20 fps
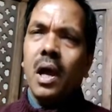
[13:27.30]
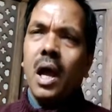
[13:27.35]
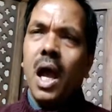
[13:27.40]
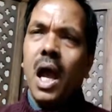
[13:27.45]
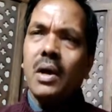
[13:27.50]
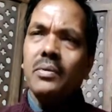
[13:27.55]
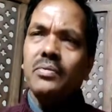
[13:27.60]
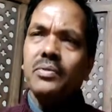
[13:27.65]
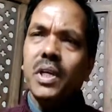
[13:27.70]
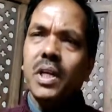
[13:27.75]

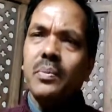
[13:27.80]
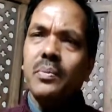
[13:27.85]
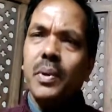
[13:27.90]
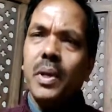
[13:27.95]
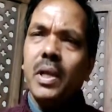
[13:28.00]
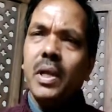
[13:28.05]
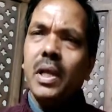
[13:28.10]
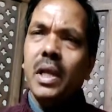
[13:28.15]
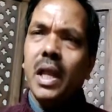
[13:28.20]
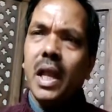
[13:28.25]
After
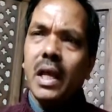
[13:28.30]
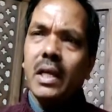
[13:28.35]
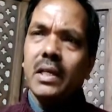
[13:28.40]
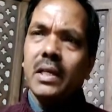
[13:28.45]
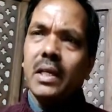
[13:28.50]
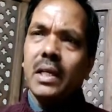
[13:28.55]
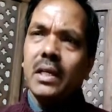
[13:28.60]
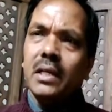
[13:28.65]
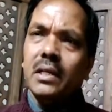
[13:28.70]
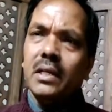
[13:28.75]
being
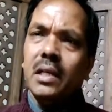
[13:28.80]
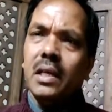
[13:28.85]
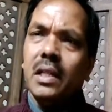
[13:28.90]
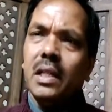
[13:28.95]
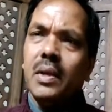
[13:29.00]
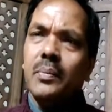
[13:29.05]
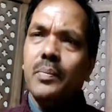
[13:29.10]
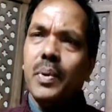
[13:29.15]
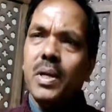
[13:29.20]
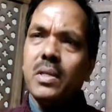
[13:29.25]
elected,
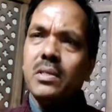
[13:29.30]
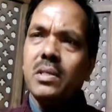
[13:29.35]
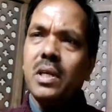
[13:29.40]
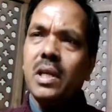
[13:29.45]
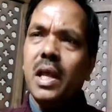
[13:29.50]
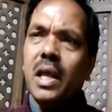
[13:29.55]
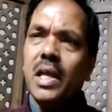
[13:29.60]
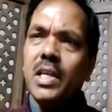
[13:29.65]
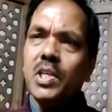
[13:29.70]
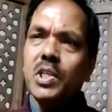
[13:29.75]
the person
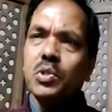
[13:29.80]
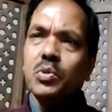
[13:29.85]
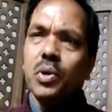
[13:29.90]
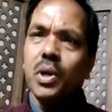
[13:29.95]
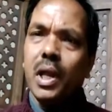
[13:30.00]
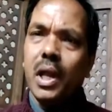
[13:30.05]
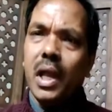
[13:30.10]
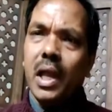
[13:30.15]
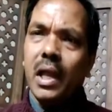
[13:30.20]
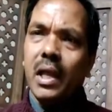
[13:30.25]
has to
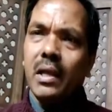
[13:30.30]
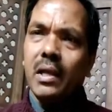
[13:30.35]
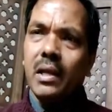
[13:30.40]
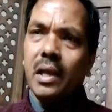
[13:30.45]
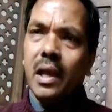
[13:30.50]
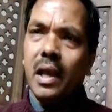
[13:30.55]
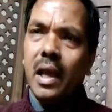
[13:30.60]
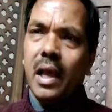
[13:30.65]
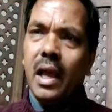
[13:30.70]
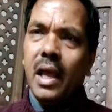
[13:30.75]
take
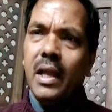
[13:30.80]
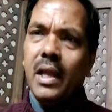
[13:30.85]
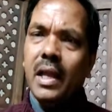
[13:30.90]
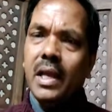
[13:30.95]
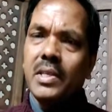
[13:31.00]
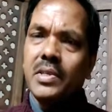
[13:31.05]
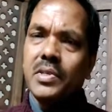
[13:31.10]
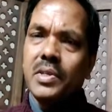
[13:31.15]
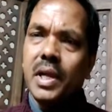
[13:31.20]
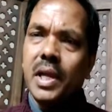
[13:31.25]
an
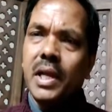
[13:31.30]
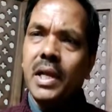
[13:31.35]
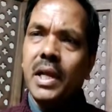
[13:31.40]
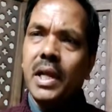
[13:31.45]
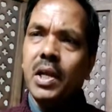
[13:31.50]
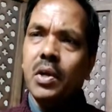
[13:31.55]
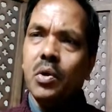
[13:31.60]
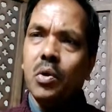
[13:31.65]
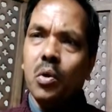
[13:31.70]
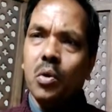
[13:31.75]

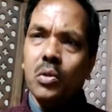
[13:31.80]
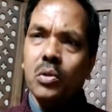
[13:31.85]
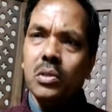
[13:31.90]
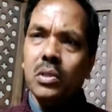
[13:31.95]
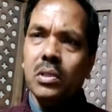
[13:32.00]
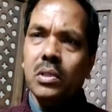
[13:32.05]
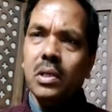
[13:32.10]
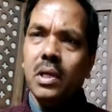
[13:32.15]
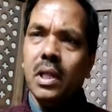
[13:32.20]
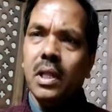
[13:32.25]
extended oath
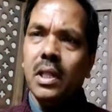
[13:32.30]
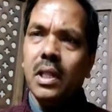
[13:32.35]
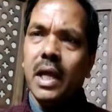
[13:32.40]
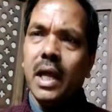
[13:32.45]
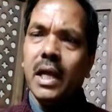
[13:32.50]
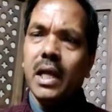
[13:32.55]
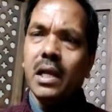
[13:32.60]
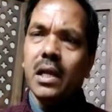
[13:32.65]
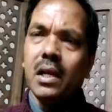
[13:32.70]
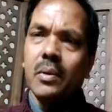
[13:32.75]

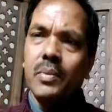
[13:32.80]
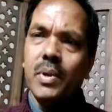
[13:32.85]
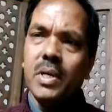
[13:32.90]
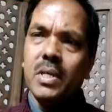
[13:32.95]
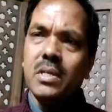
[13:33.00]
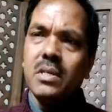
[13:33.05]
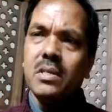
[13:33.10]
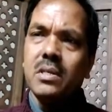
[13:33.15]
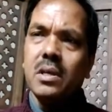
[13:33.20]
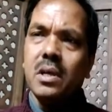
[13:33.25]
that
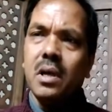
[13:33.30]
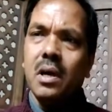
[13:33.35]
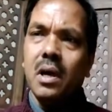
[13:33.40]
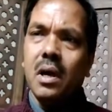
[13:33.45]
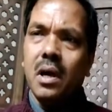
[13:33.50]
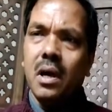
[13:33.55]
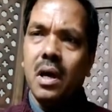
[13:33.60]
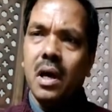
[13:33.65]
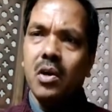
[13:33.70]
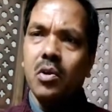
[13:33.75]
commits
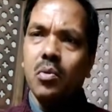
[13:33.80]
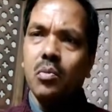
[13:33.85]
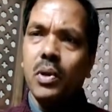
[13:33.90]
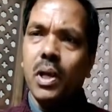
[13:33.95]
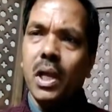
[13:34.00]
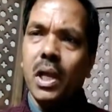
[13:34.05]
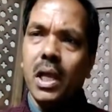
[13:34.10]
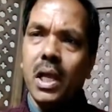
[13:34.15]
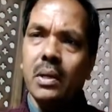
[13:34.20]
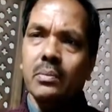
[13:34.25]

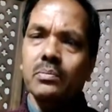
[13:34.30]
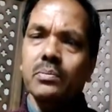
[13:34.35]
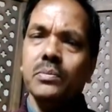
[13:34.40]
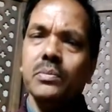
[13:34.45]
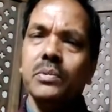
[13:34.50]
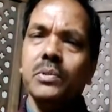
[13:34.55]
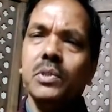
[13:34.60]
her/him